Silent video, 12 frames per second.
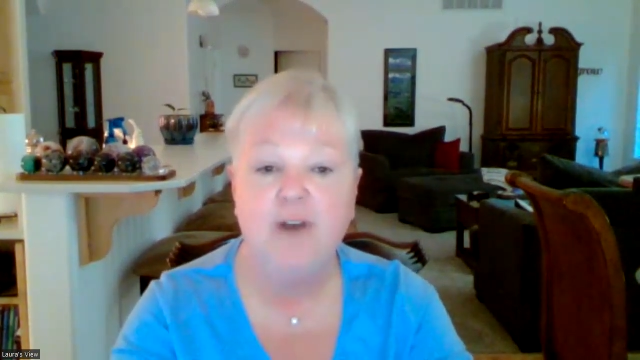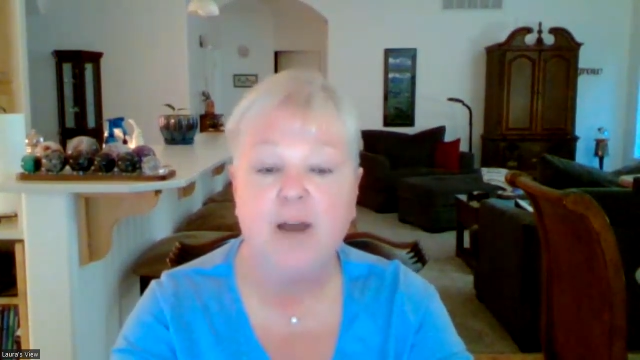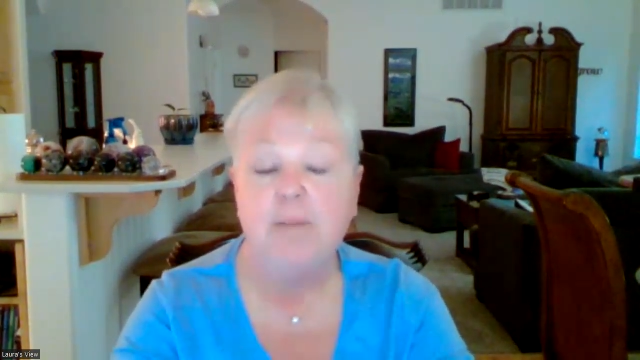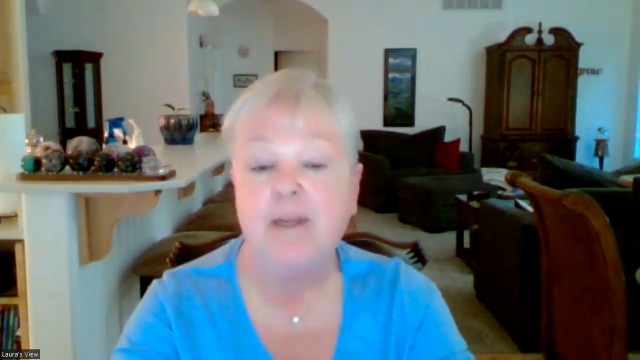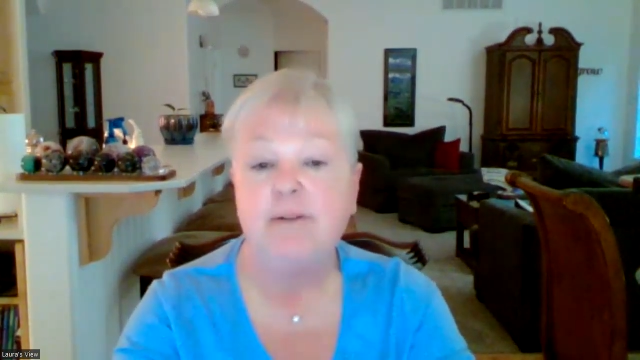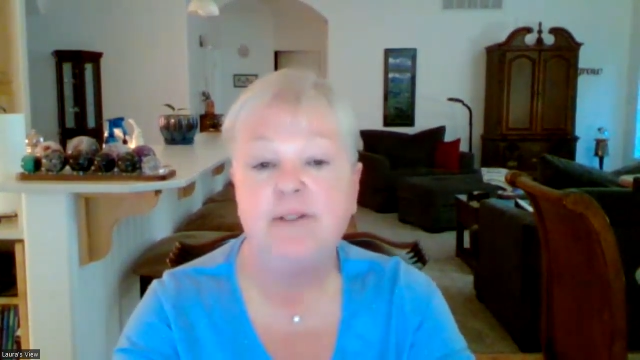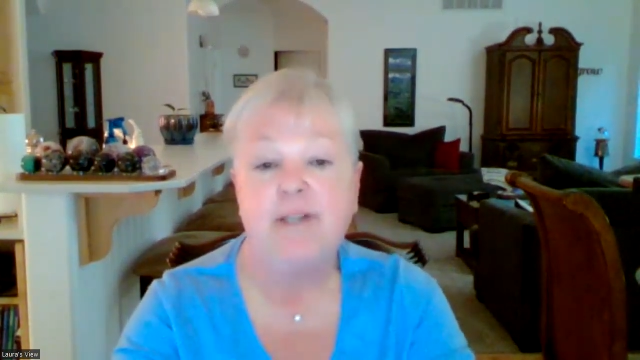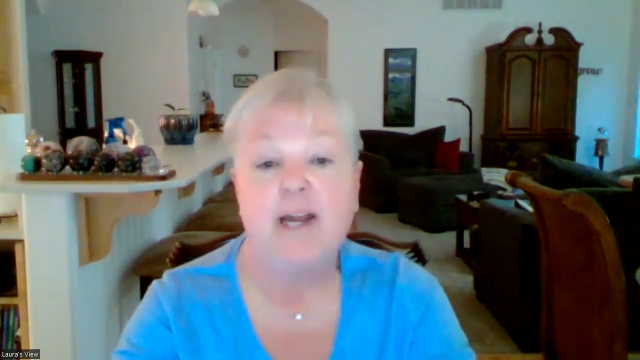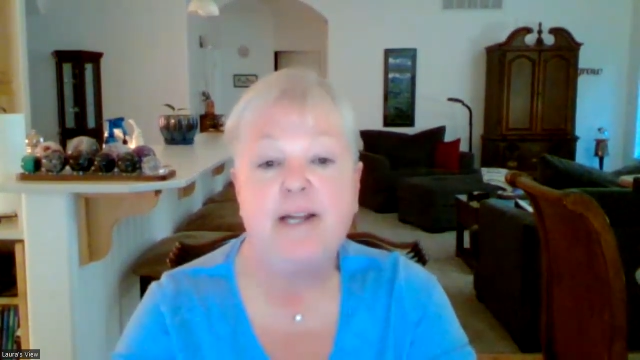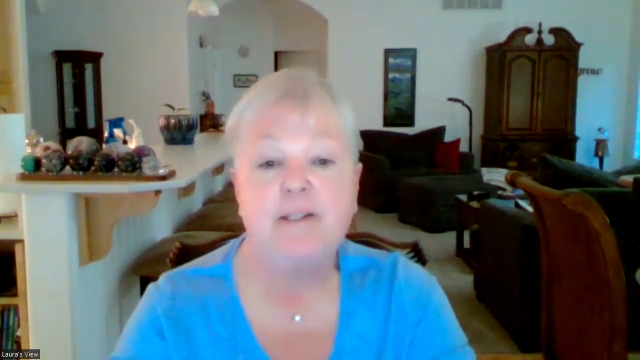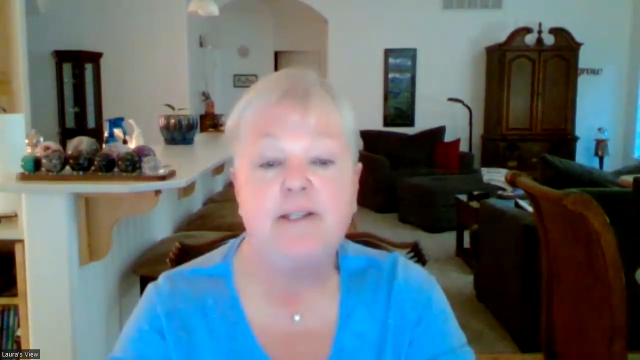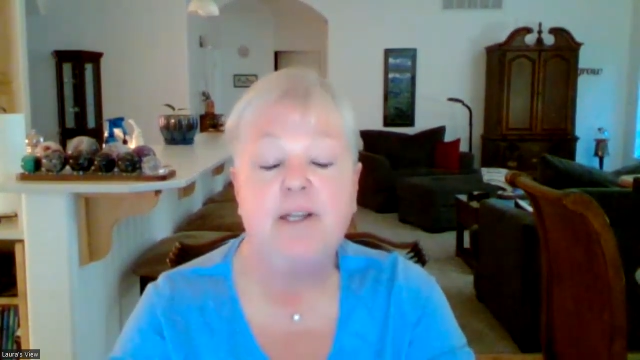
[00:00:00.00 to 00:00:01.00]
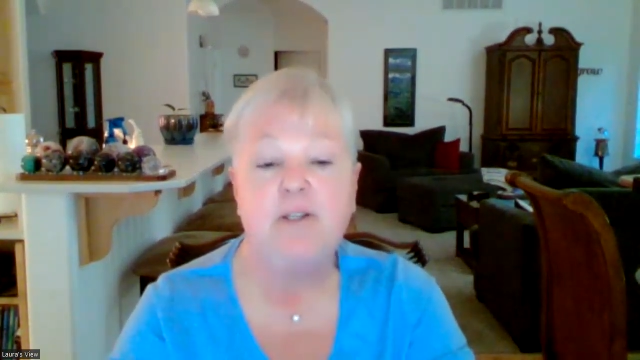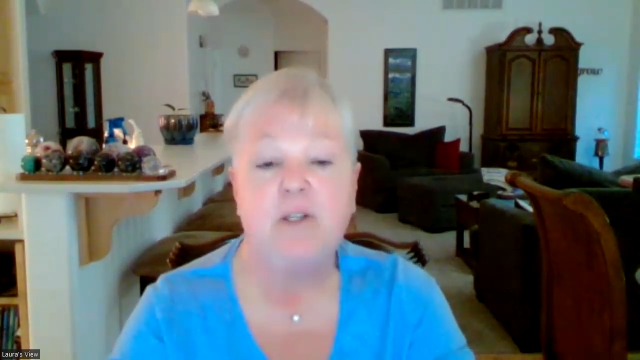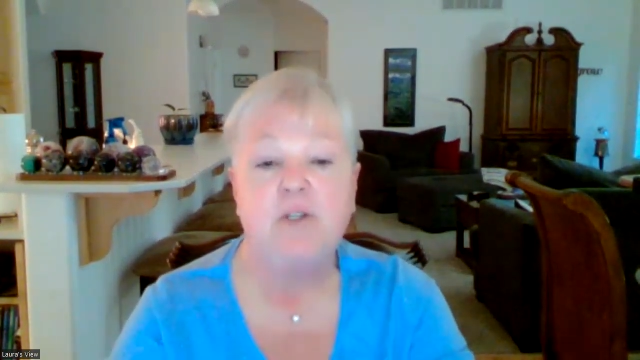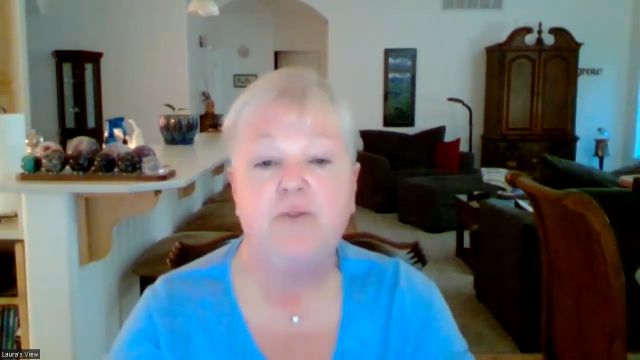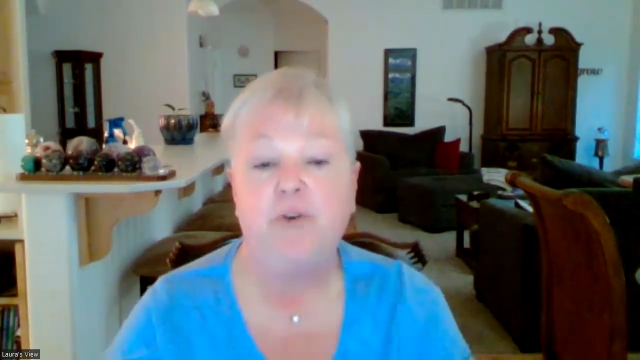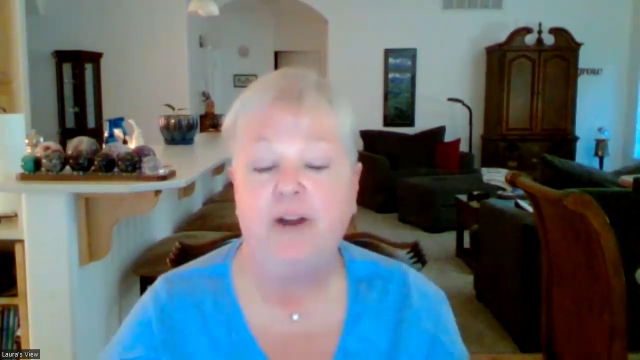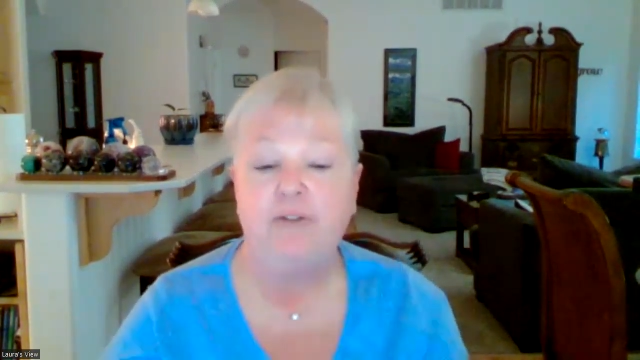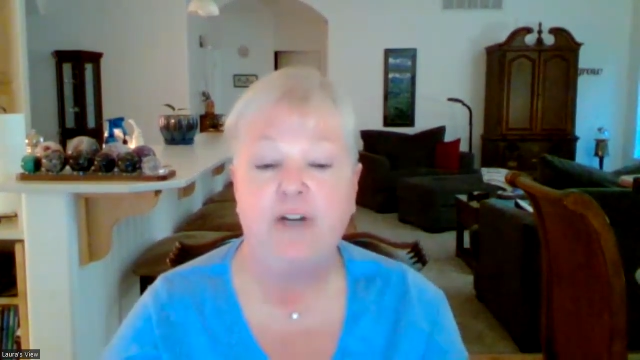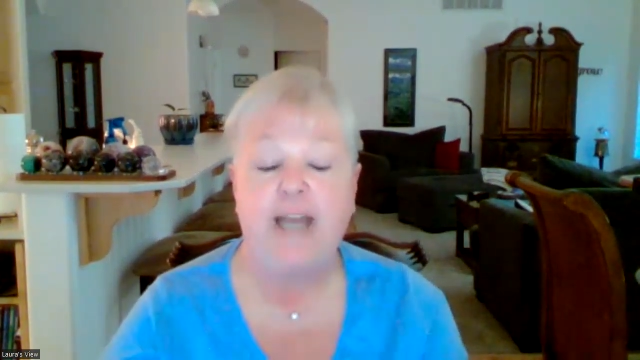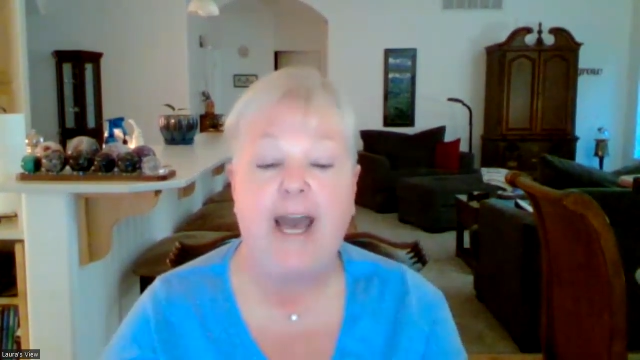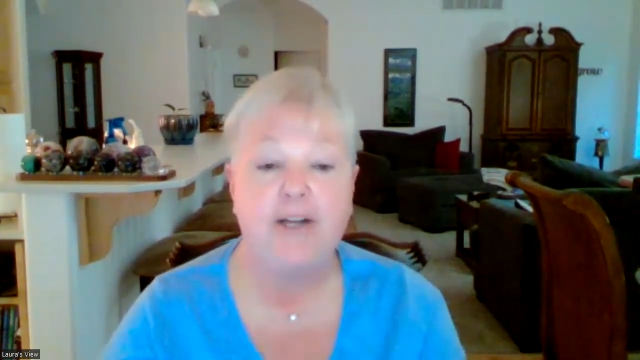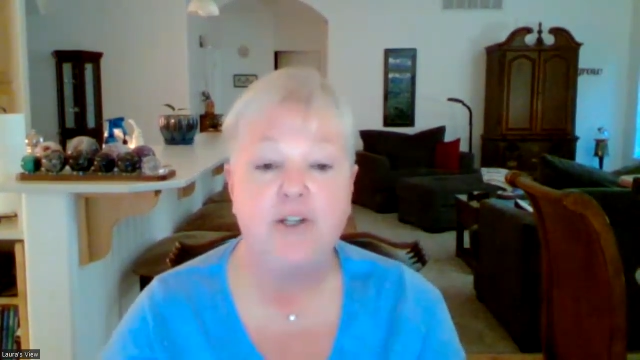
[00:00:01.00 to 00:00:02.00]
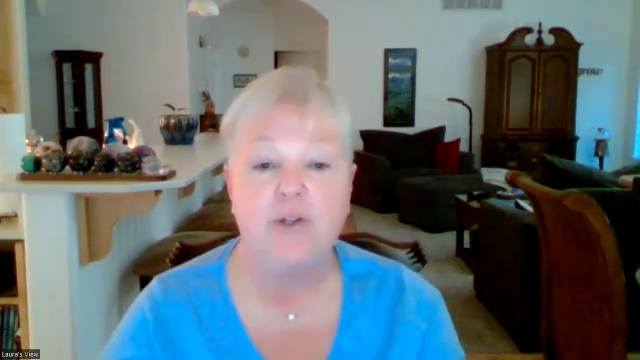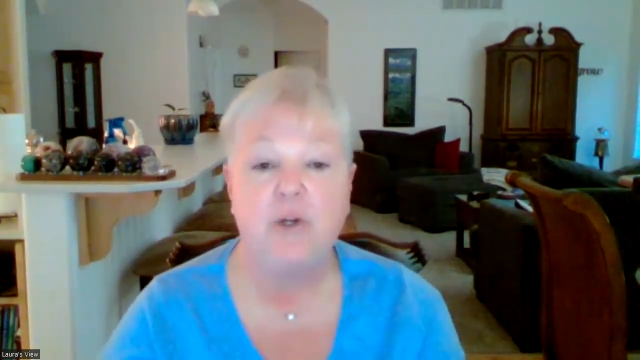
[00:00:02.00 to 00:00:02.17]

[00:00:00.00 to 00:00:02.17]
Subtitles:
I mean, science tells us for every action,